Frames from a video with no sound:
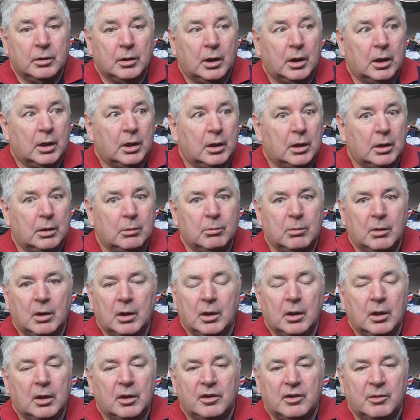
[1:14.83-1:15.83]

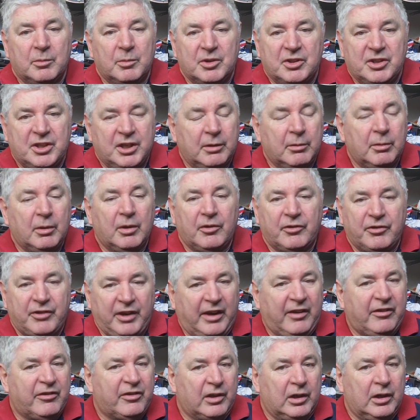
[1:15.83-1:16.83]
The material's
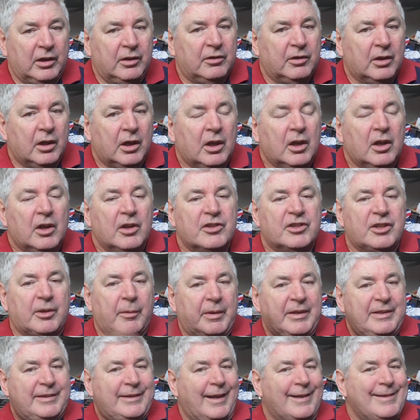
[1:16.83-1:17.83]
excellent. So
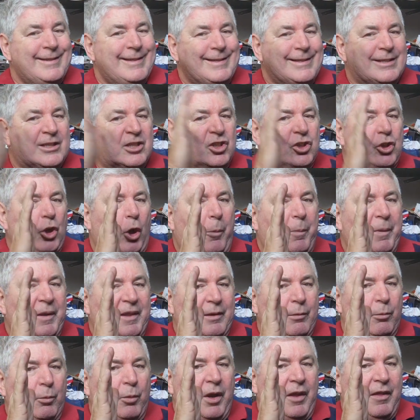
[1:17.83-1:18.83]
it doesn't stop at
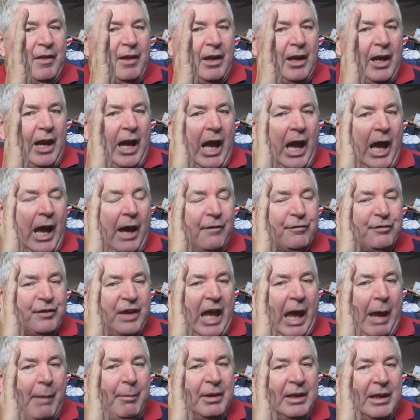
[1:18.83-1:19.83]
where the half
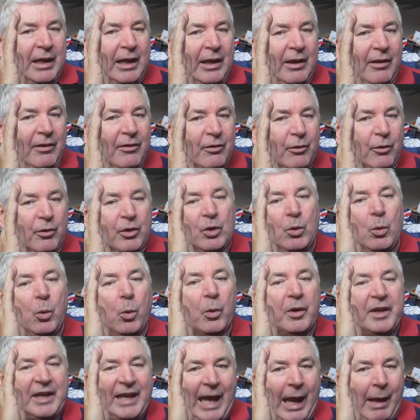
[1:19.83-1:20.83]
cabin is, or the
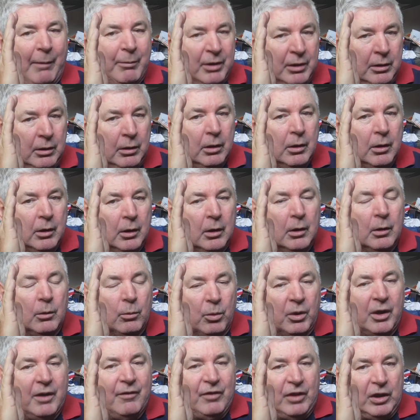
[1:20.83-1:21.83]
quarter cabin,
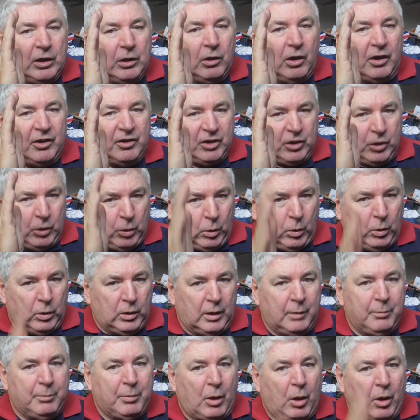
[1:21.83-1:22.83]
whatever you'd like to call
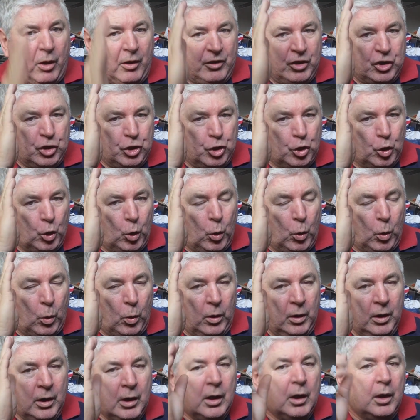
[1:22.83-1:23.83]
it, behind the
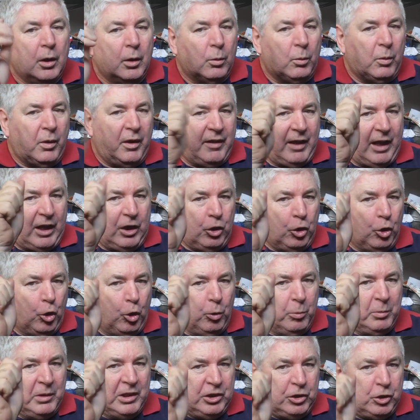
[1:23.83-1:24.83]
door, where they
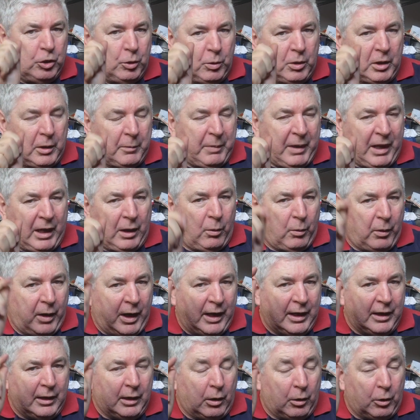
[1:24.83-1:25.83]
normally do on a
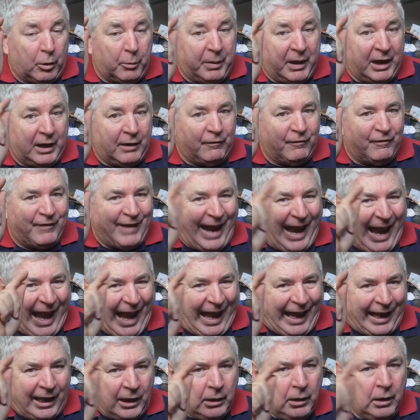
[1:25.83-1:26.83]
panel
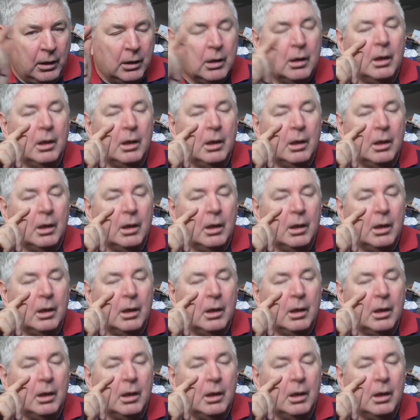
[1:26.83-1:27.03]
van.